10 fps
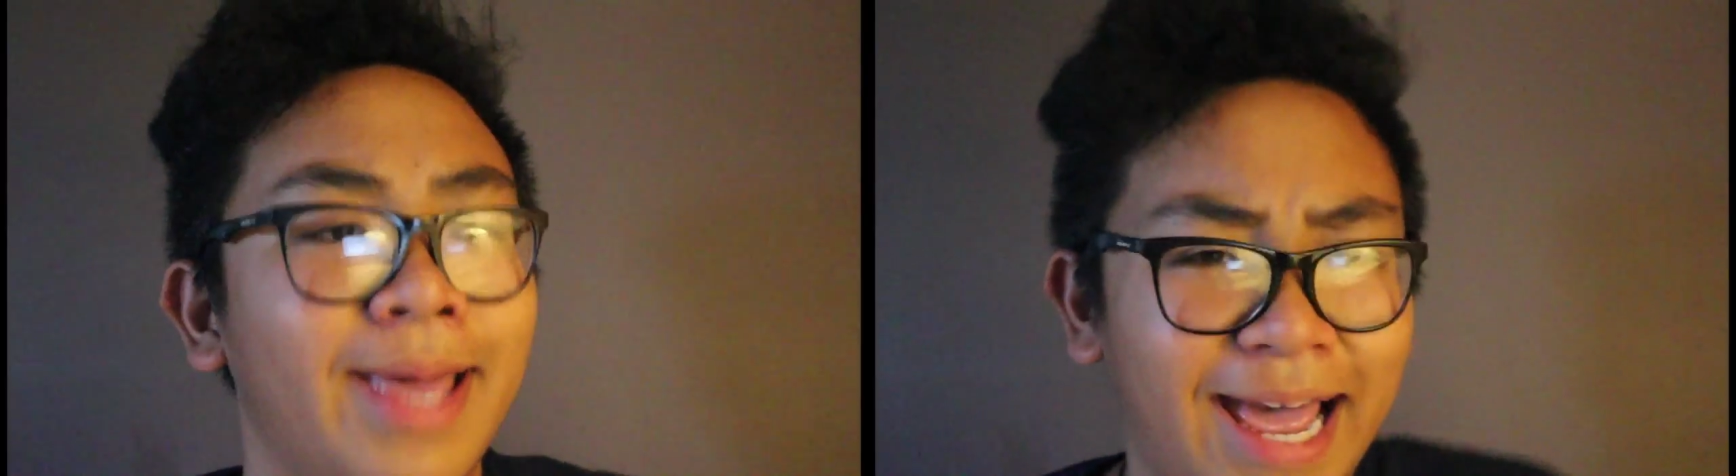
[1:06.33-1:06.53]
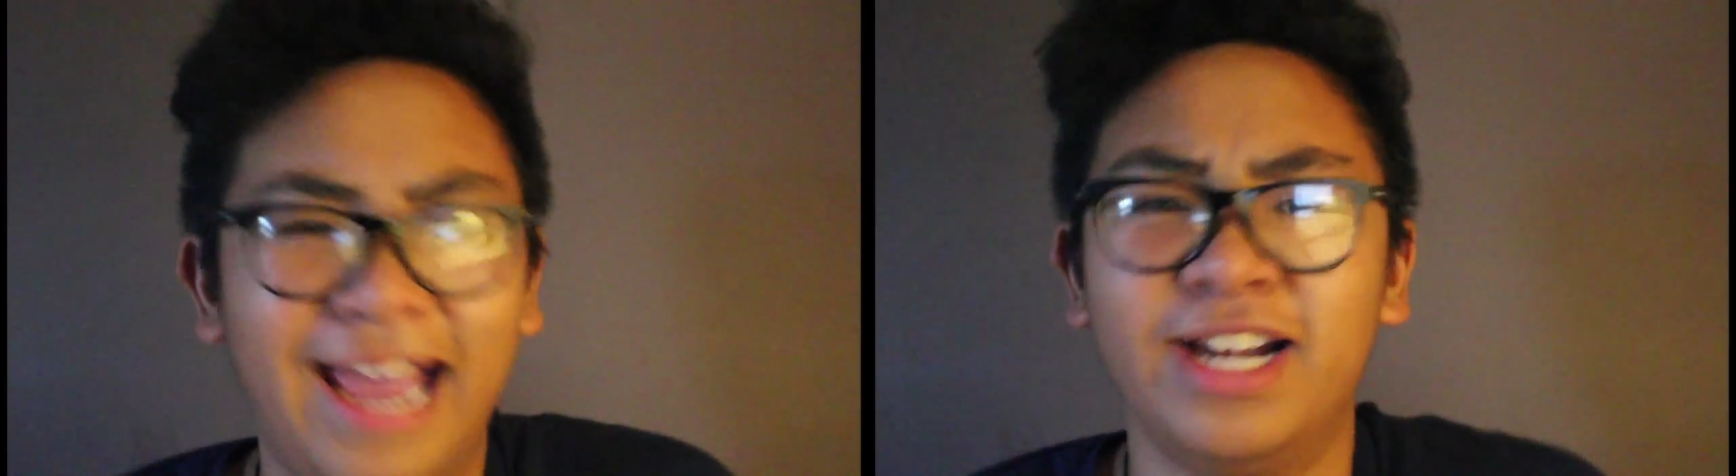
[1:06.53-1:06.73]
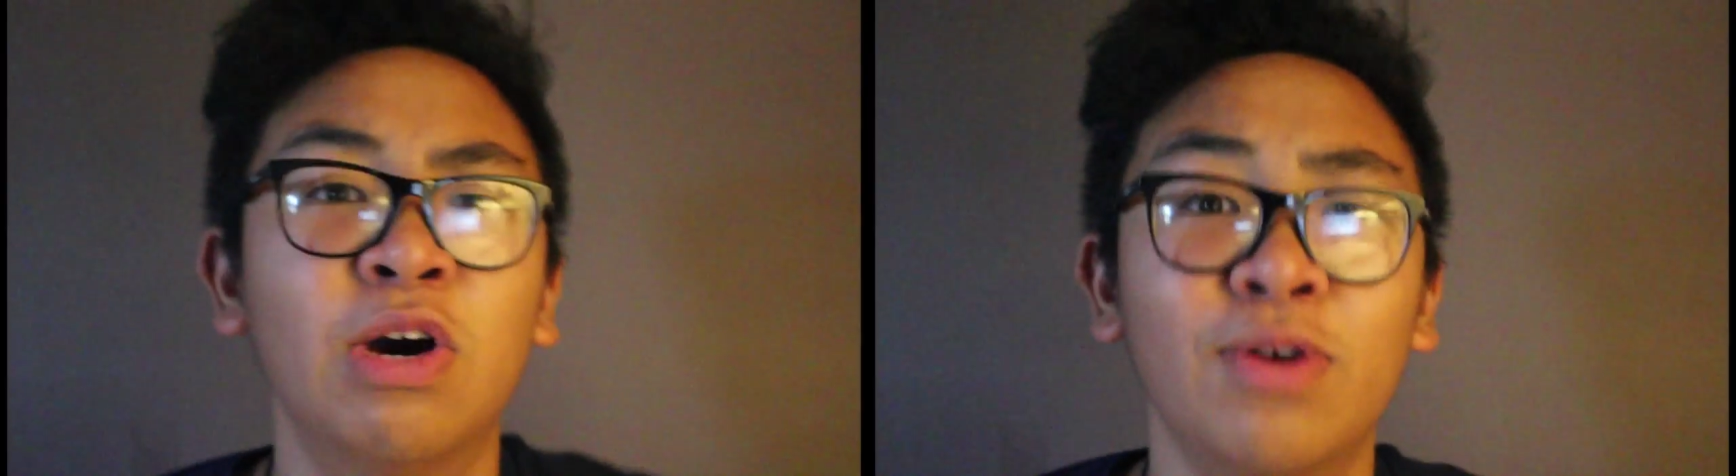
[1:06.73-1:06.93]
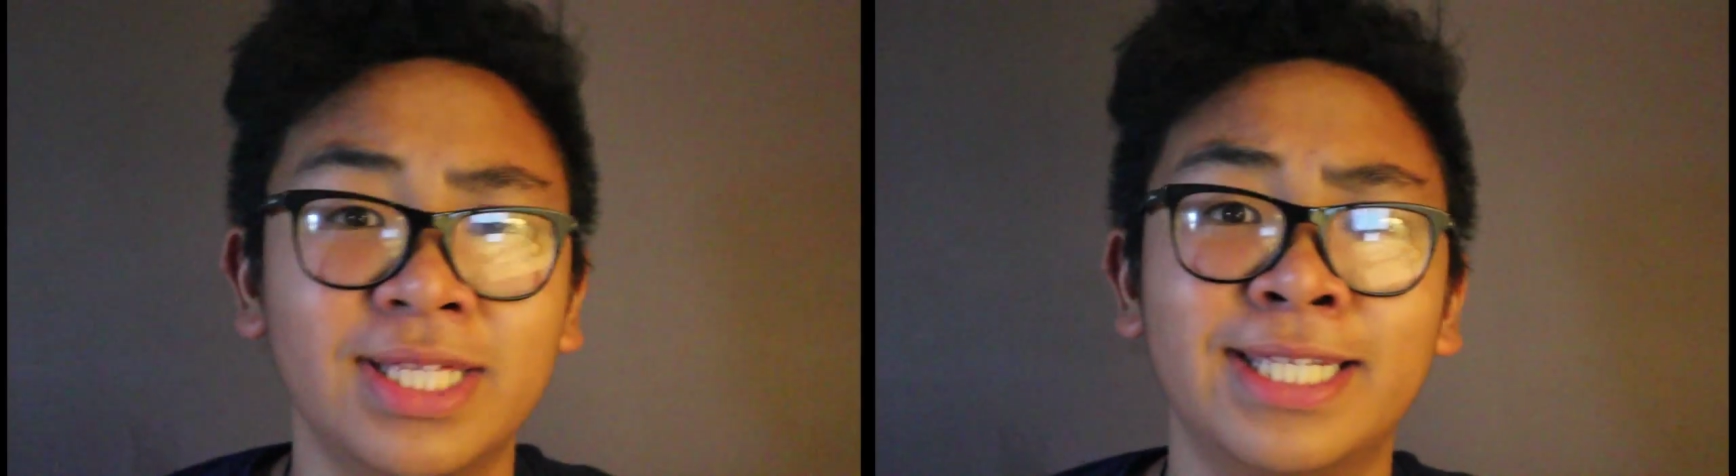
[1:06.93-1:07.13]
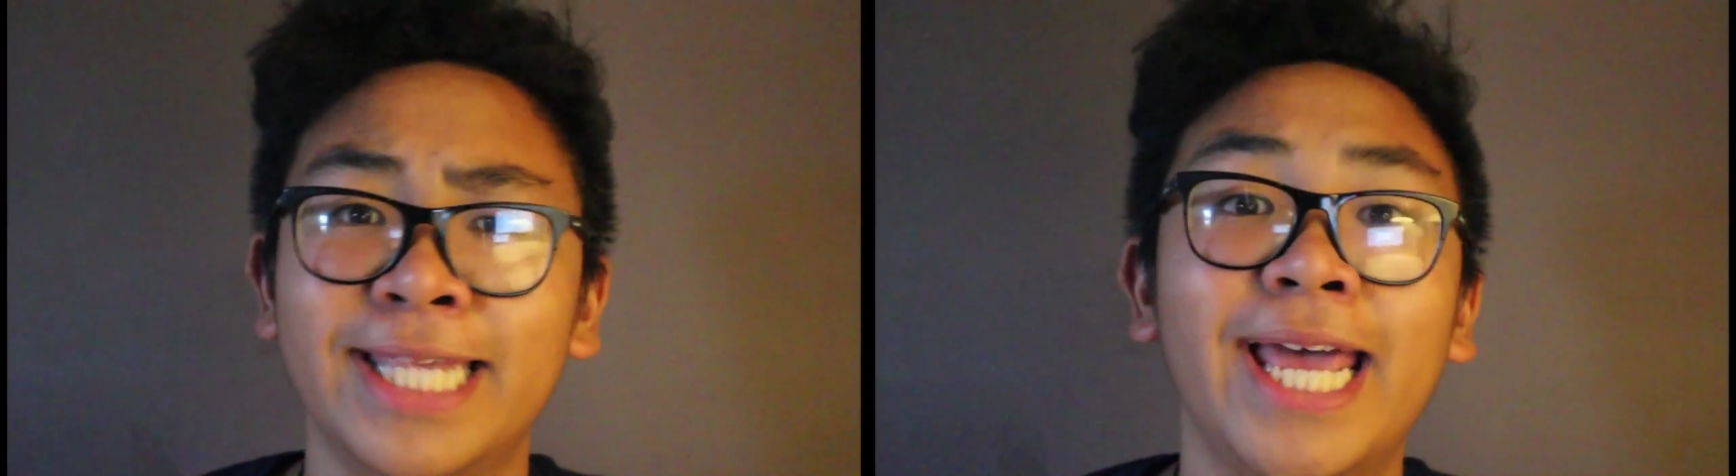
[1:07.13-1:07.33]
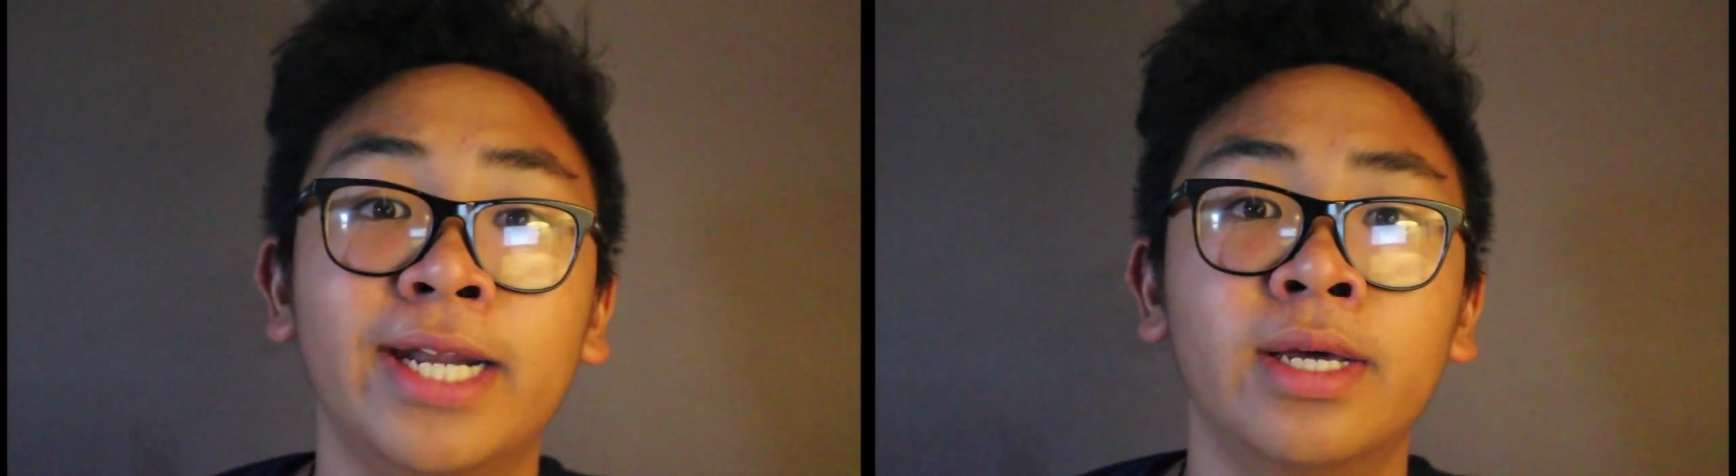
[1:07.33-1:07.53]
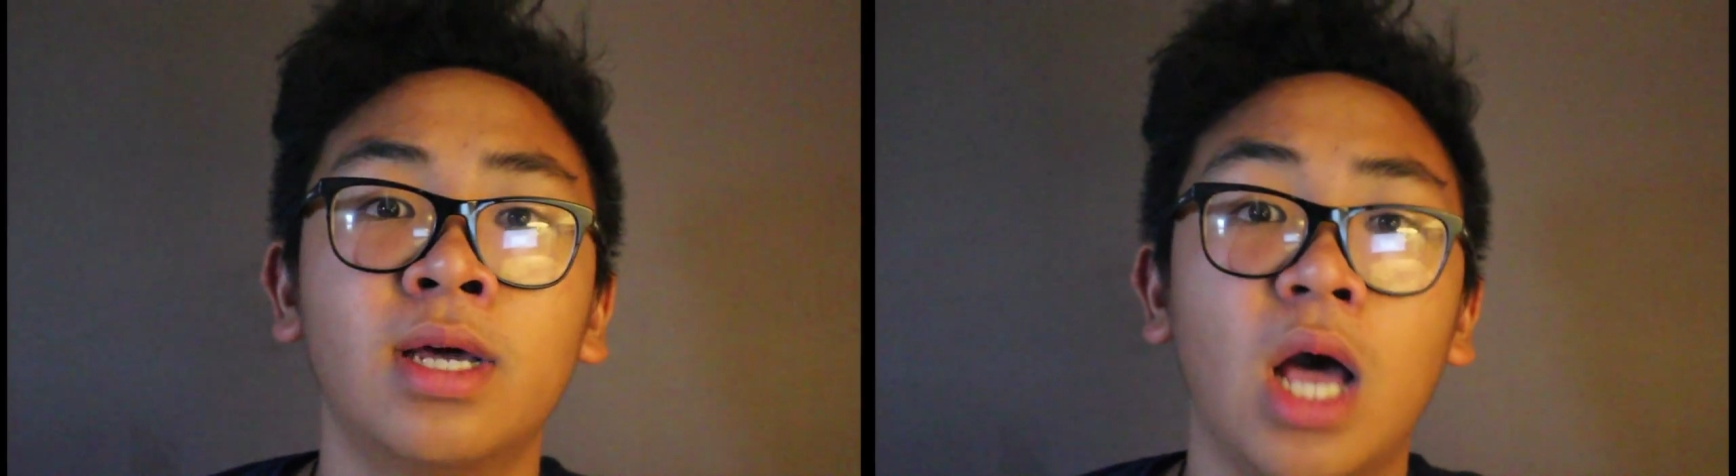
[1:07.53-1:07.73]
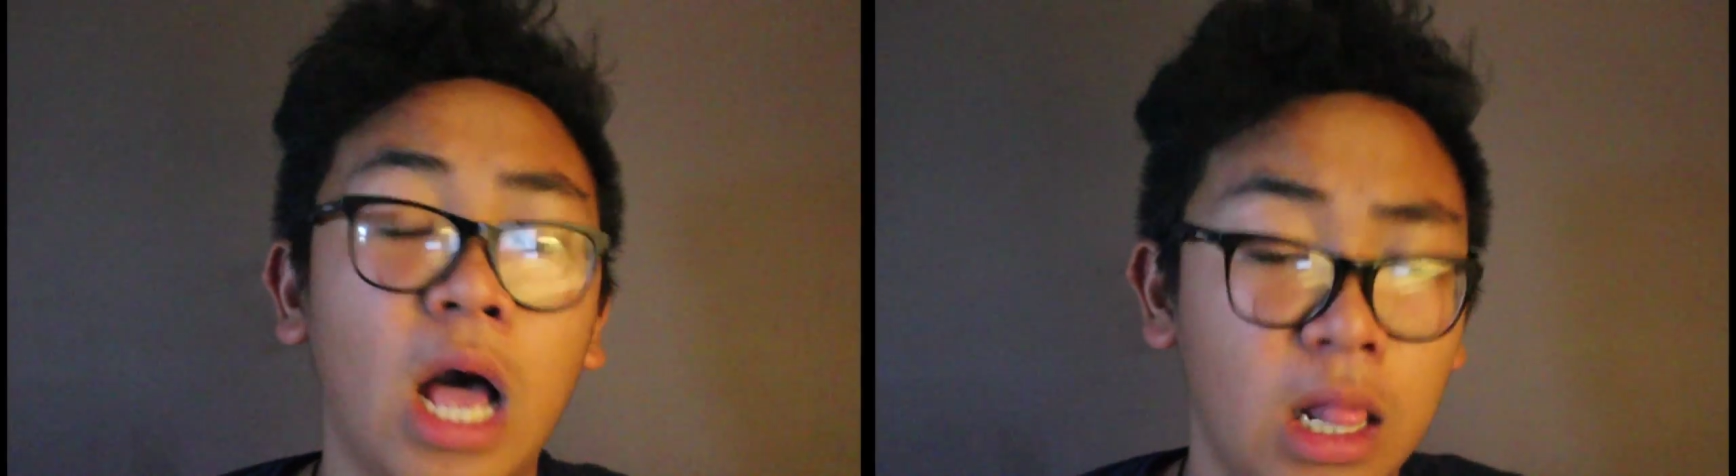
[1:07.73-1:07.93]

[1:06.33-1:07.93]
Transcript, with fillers: I know it's said a